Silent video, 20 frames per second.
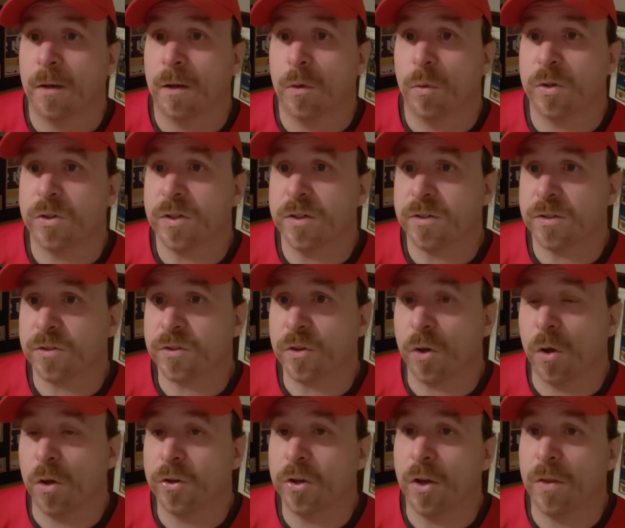was his
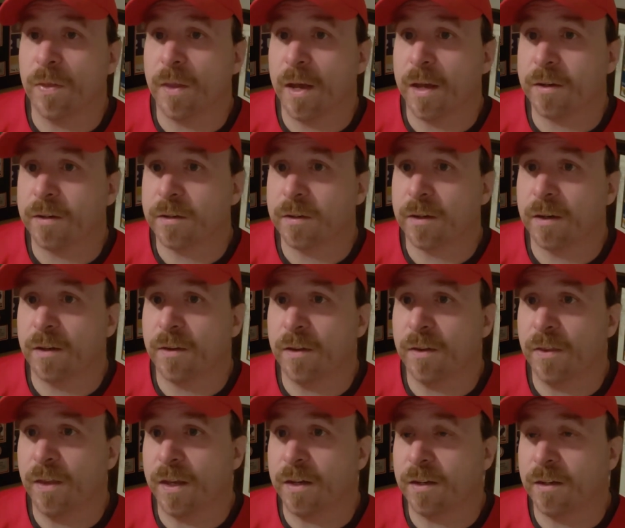assault on
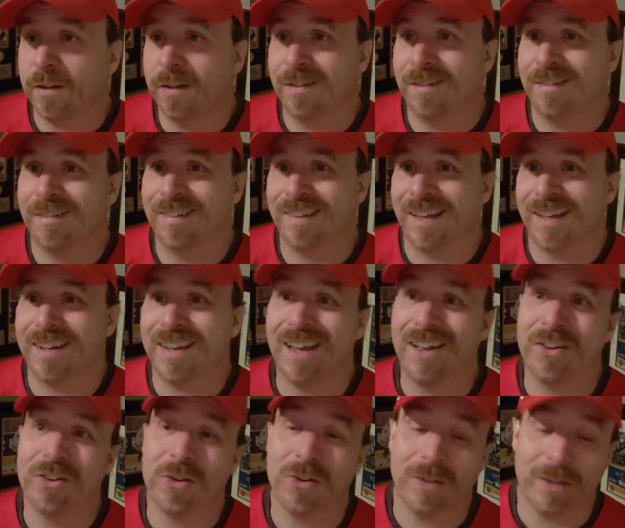that
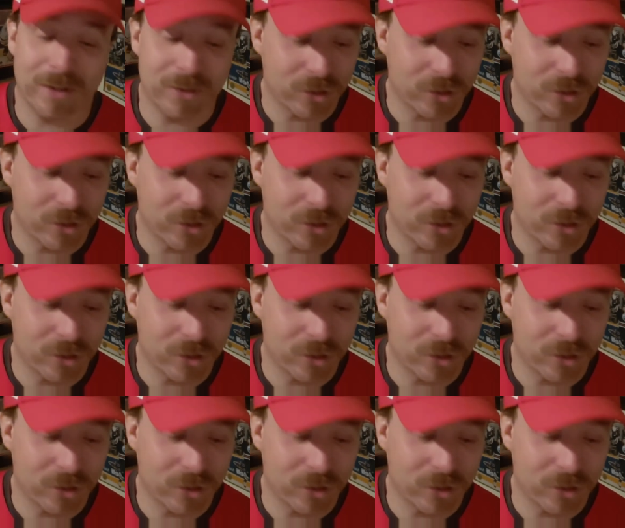elderly